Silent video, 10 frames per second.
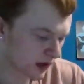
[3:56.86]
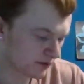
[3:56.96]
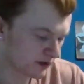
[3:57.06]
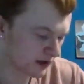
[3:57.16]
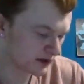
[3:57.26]

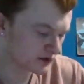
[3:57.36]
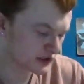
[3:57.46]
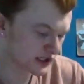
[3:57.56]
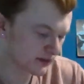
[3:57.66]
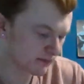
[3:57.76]
feel like there's
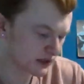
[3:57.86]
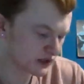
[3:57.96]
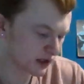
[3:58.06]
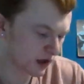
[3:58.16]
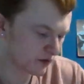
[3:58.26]
a team
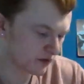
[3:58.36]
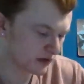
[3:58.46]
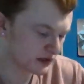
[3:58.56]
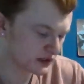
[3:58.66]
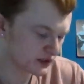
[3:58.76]
missing off of
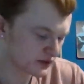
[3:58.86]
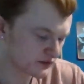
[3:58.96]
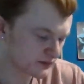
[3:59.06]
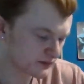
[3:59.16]
this.